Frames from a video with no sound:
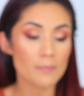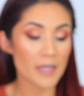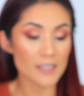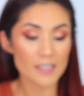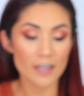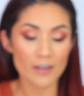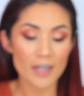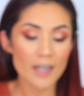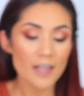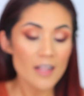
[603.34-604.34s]

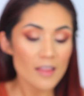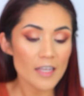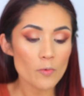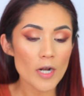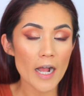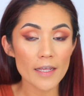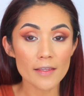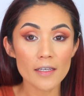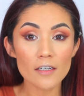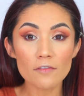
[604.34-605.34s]
mascara? Like, when I
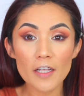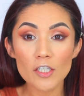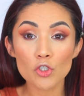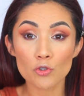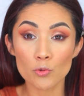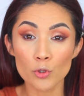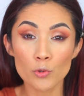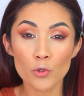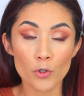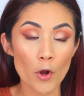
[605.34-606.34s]
think of like
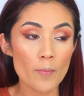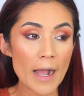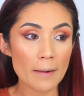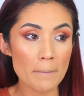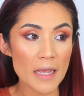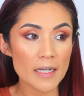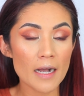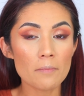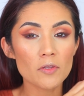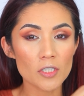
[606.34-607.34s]
true throwback
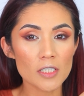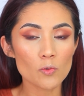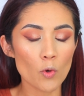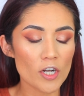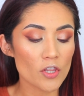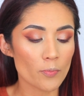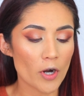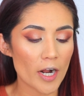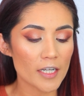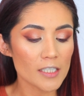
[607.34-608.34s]
makeup, this is one of the
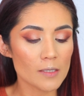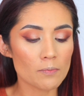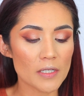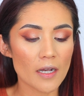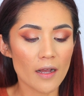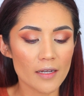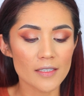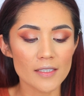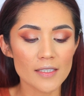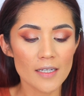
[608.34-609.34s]
products,
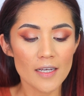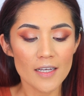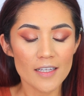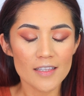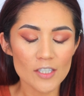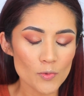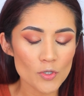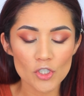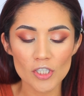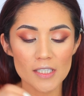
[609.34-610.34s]
because this
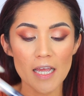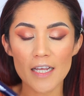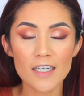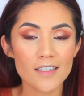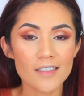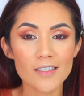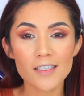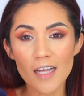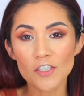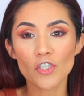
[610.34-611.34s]
was just like
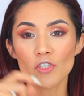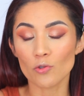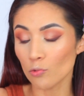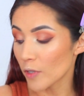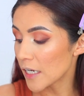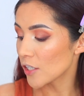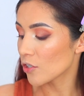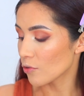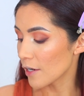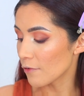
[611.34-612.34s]
such a great
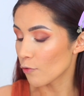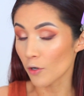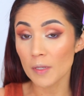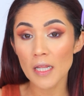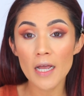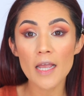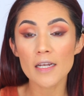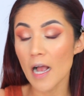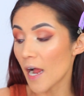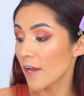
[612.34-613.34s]
formula.
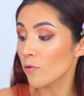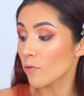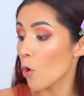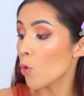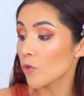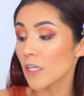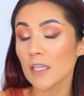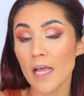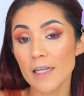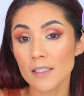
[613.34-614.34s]
And I only
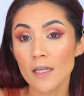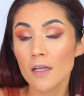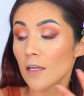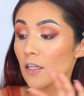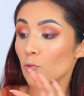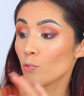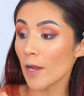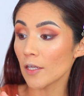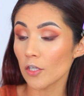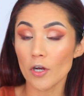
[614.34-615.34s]
liked the
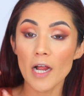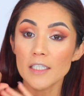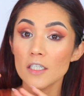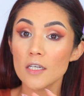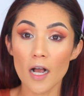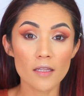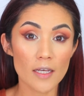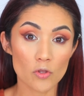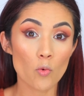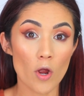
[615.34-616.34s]
regular. I did not
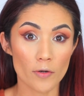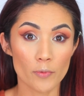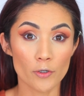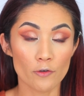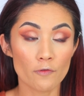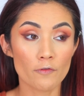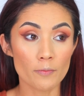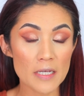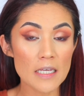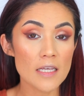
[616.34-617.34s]
like the waterproof. For
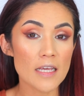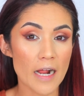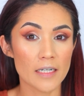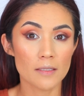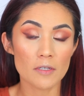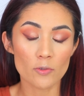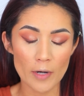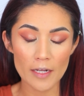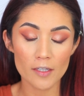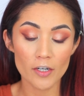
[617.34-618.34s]
me, it had to be the
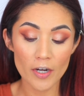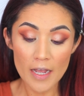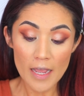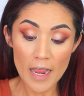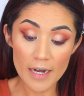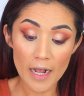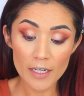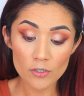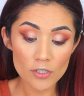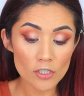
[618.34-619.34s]
regular. And I
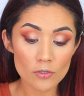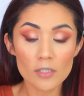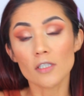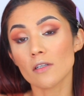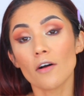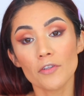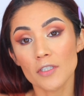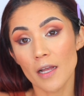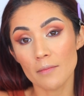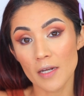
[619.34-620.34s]
used to use this all the
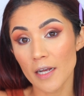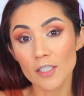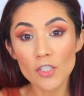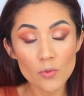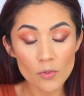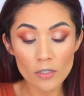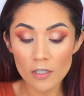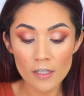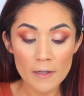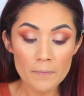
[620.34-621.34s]
time in high
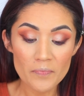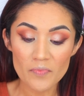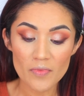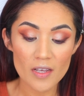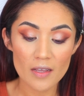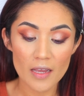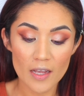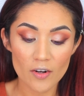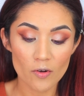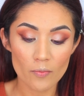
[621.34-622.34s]
school.
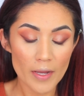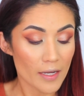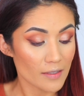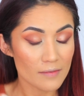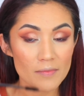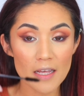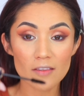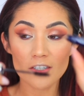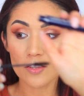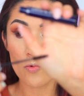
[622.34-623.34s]
And oh man,
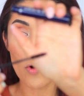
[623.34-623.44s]
and look at the